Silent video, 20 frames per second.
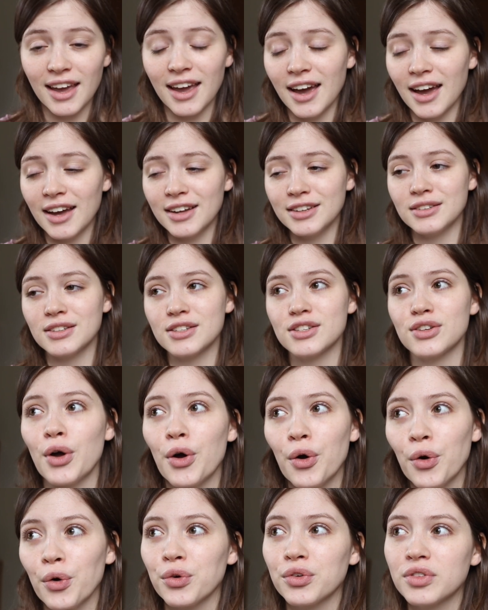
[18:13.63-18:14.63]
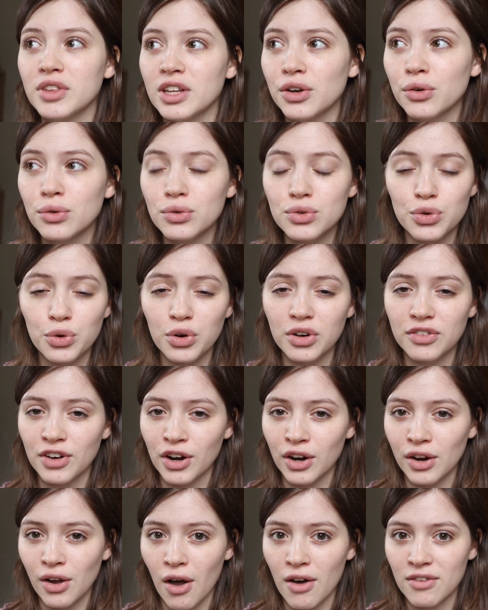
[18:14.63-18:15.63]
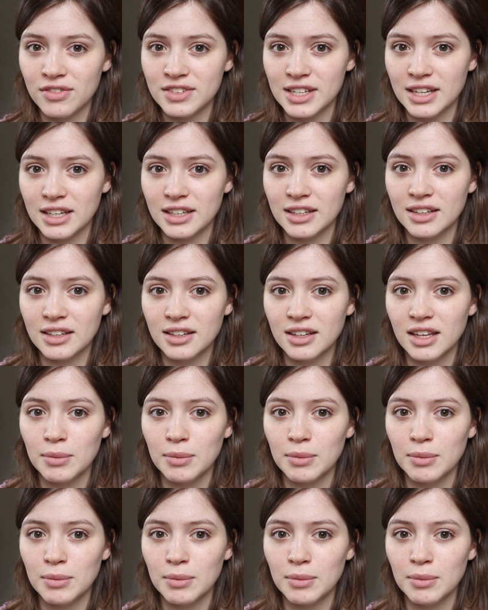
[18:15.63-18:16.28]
And so they don't tour very often.